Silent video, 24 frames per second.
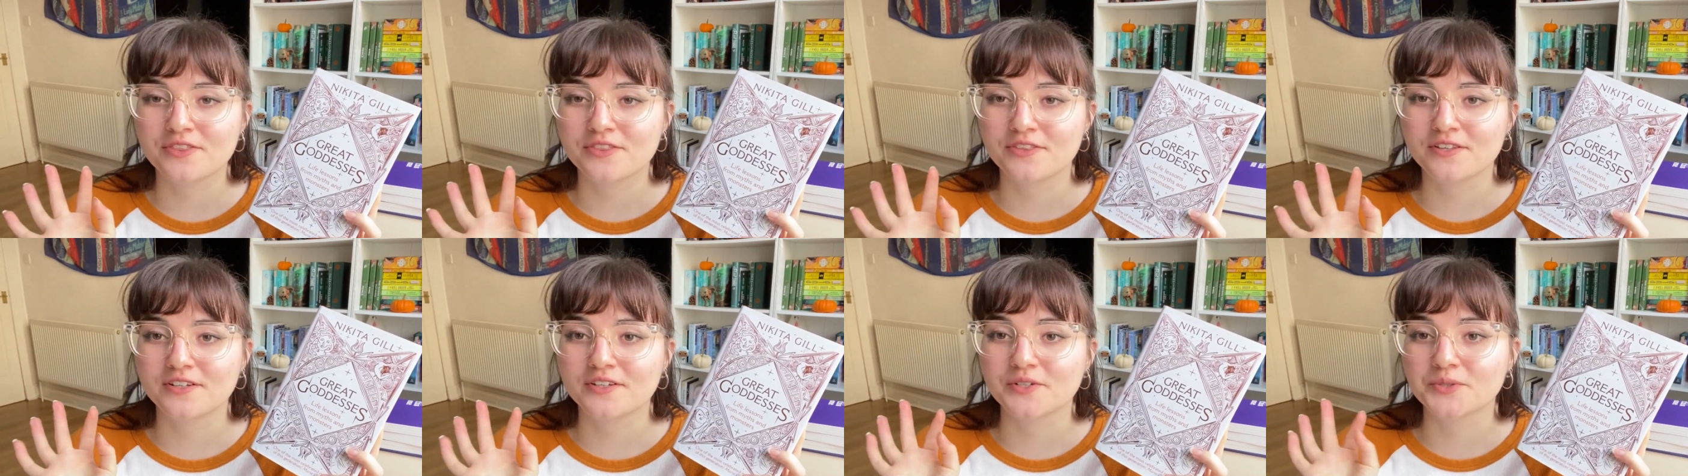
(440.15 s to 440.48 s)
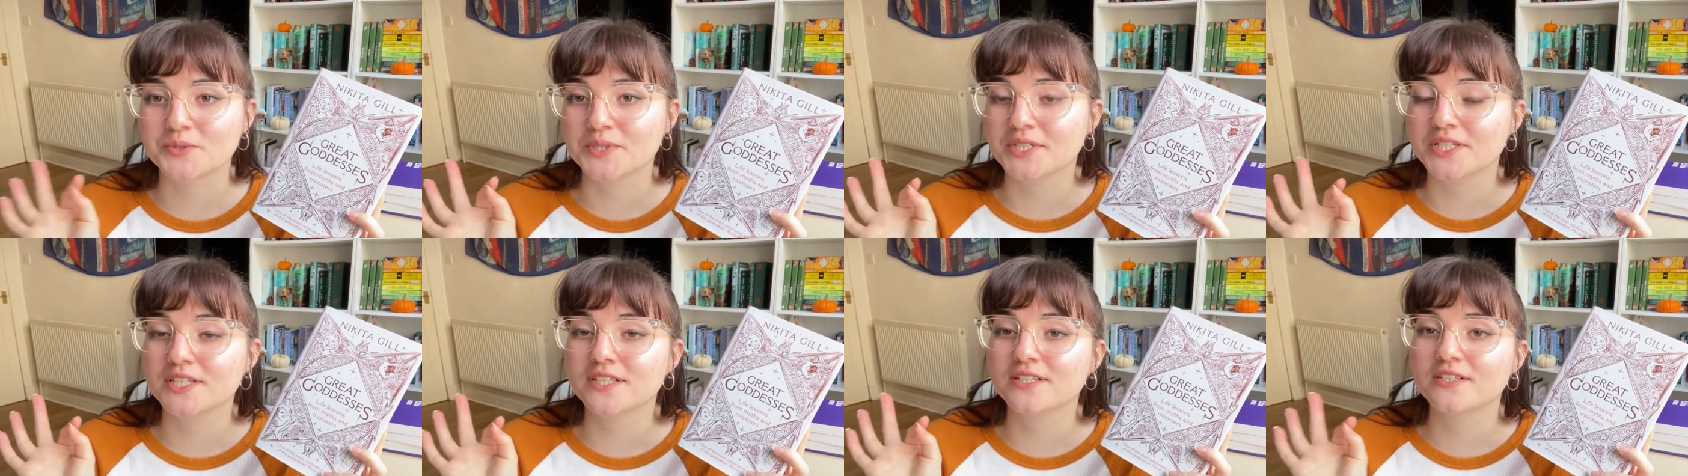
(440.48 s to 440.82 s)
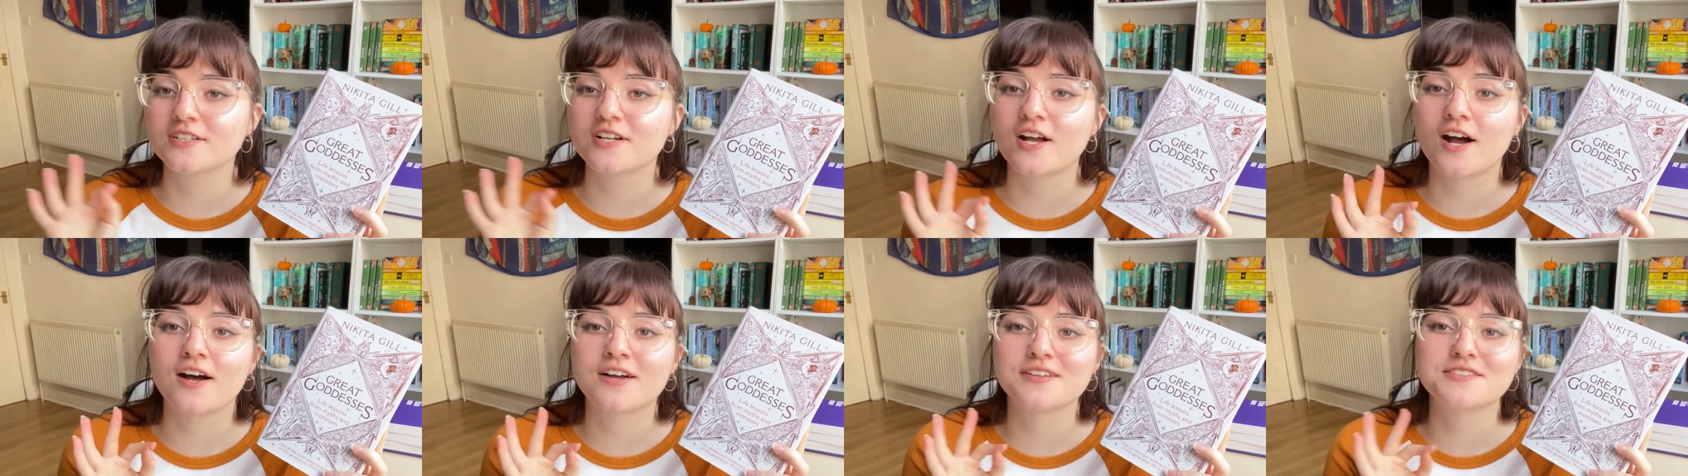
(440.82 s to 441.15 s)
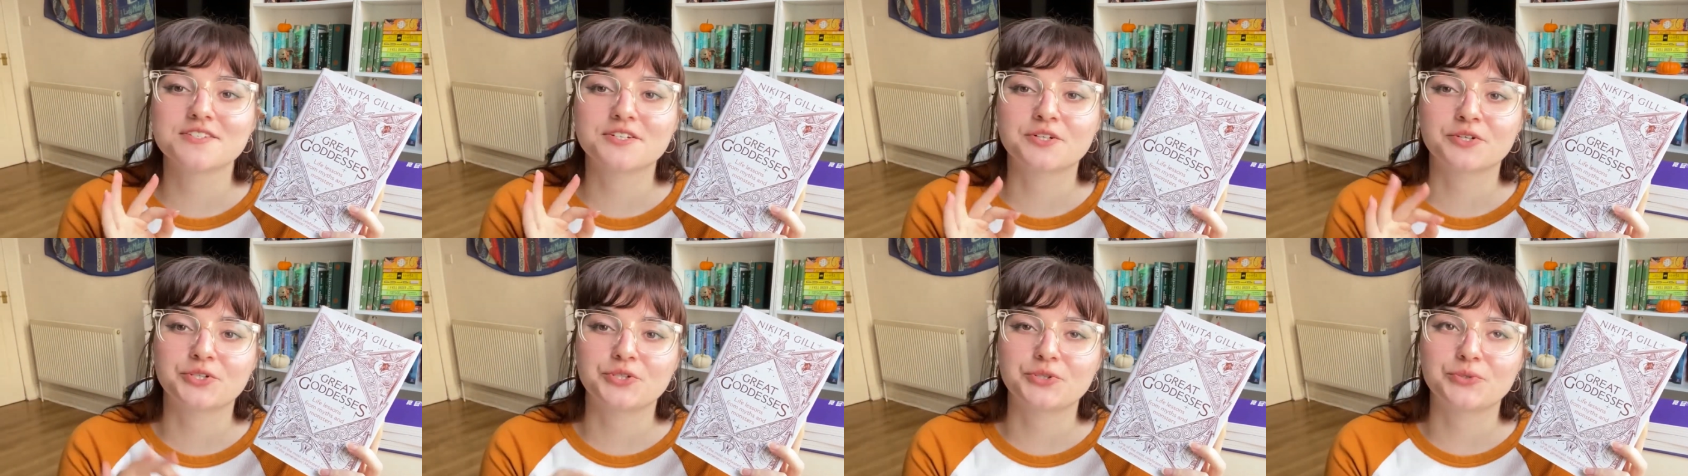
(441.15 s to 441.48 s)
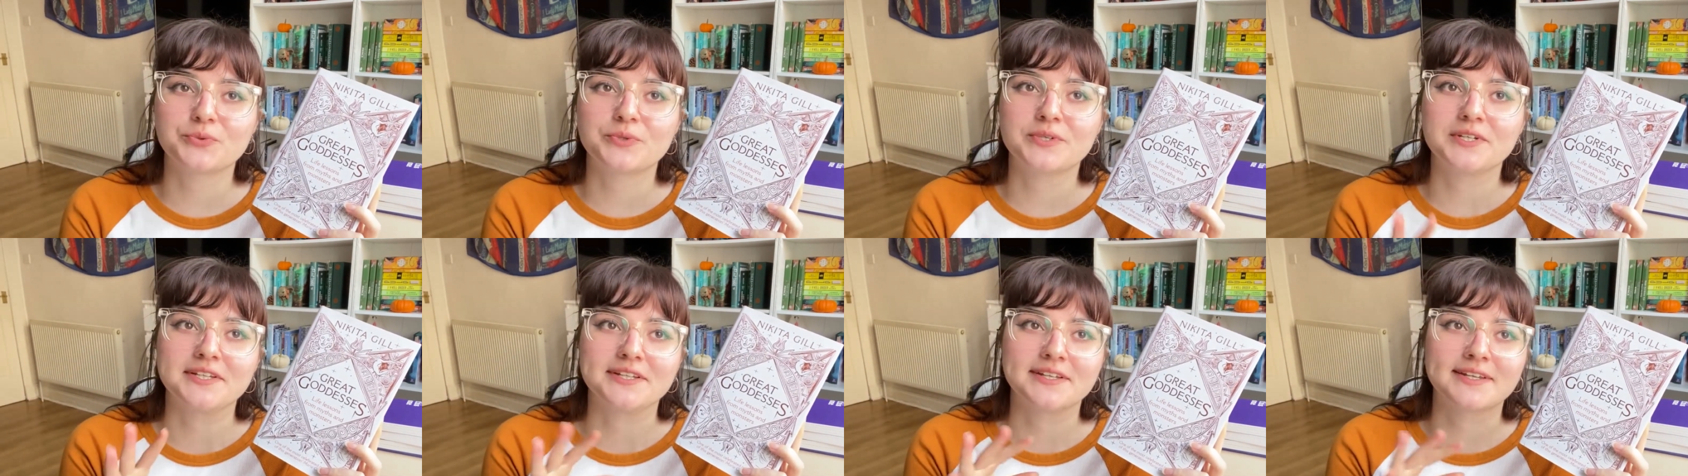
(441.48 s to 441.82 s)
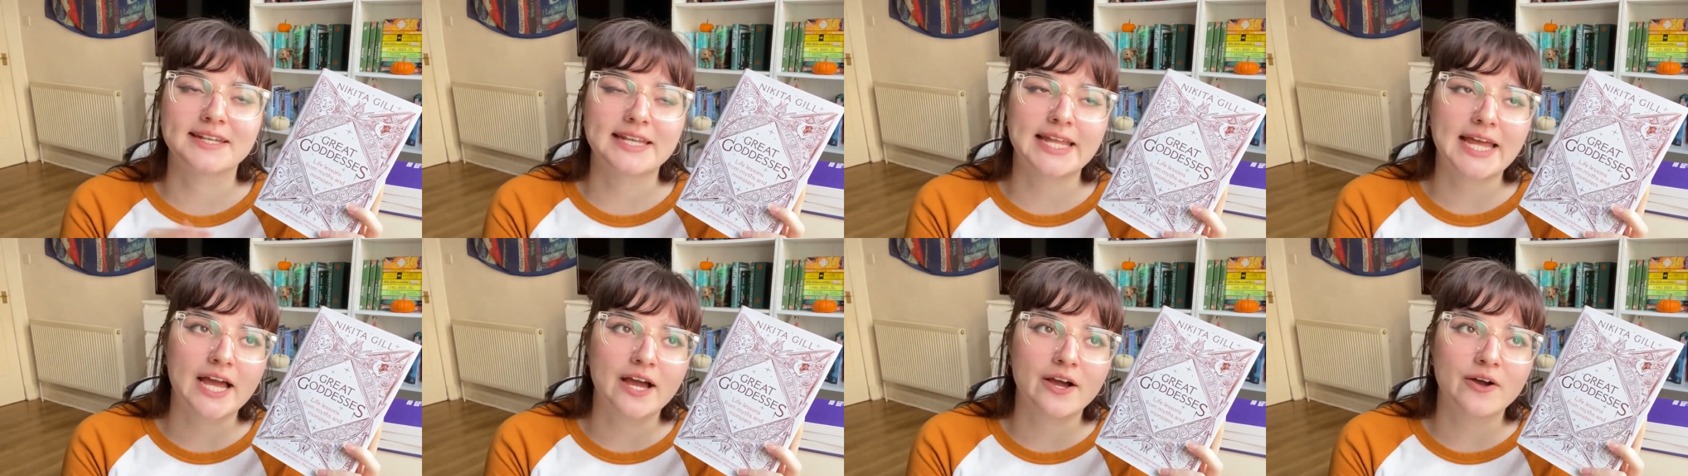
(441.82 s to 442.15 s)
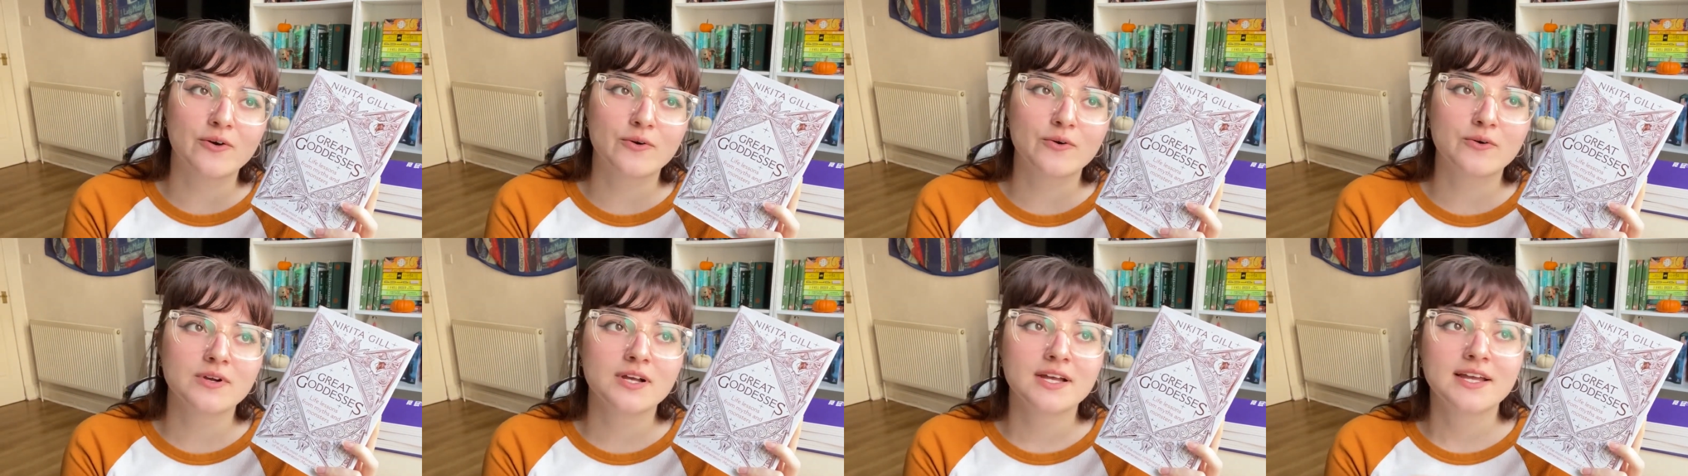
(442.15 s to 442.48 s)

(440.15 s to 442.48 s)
the Greek gods are doing now.